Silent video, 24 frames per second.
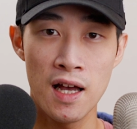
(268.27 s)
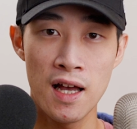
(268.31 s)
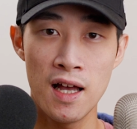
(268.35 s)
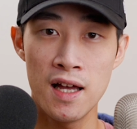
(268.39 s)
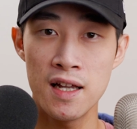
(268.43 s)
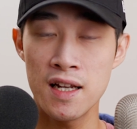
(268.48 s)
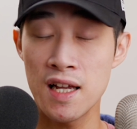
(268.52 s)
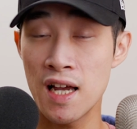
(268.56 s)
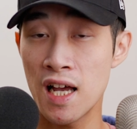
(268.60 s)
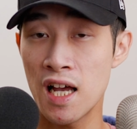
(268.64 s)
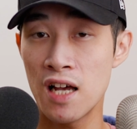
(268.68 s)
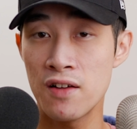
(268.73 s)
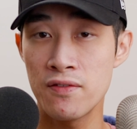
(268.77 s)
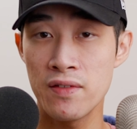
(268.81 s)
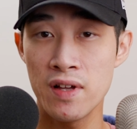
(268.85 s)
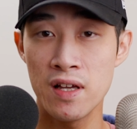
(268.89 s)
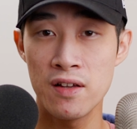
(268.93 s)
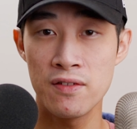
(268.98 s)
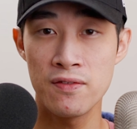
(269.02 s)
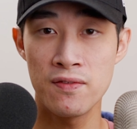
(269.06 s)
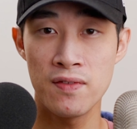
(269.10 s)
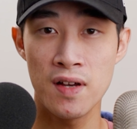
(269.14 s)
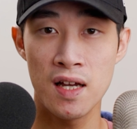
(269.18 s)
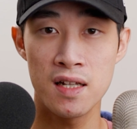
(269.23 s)
And I have
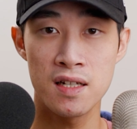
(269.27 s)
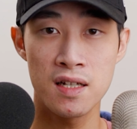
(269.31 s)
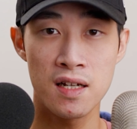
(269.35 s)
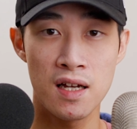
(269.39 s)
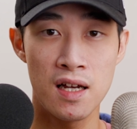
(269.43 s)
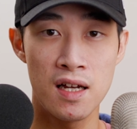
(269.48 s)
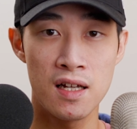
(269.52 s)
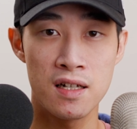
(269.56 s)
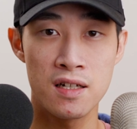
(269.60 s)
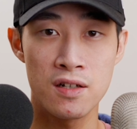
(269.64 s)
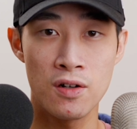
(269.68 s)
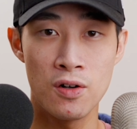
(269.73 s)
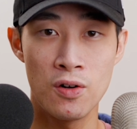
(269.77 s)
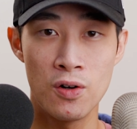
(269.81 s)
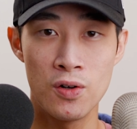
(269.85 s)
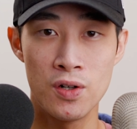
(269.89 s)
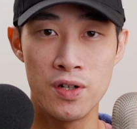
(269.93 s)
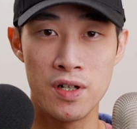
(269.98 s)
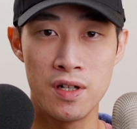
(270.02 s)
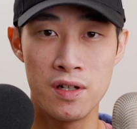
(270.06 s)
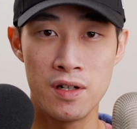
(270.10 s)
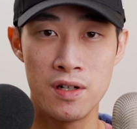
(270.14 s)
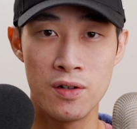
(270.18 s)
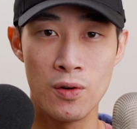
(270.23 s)
a Fethead
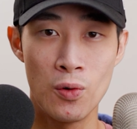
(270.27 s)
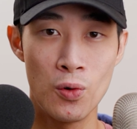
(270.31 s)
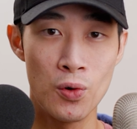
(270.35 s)
on